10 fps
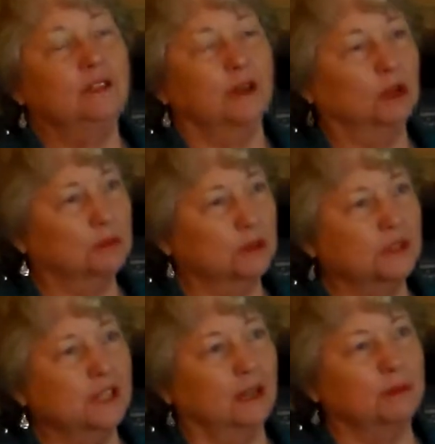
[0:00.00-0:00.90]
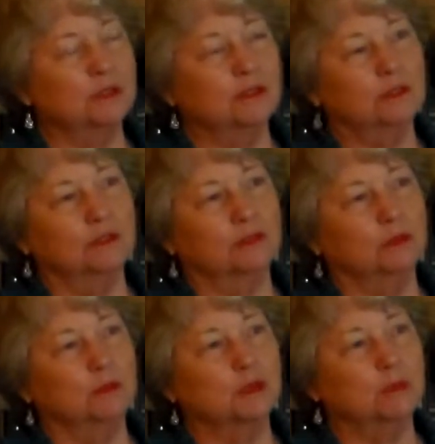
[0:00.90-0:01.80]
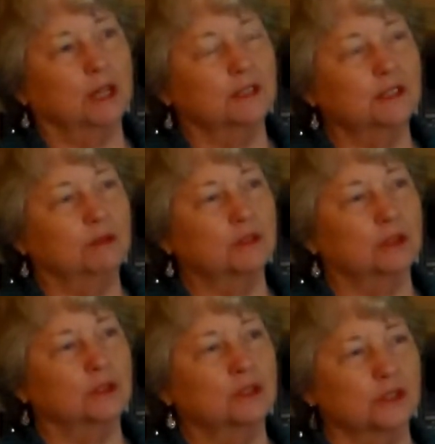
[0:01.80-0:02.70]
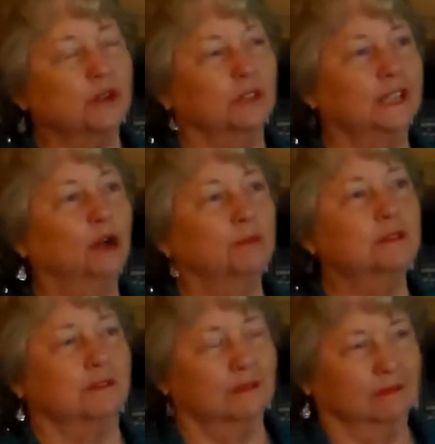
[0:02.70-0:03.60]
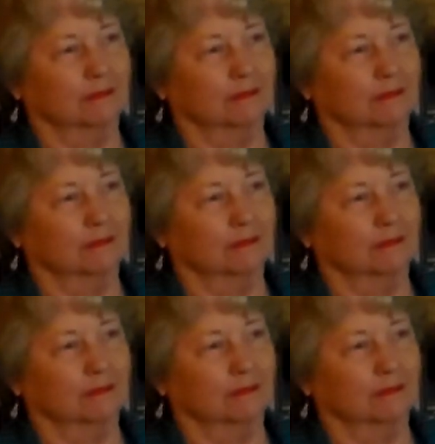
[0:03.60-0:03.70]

either helped her set up Institute for Women's Policy mm-hmm. Research or certainly helped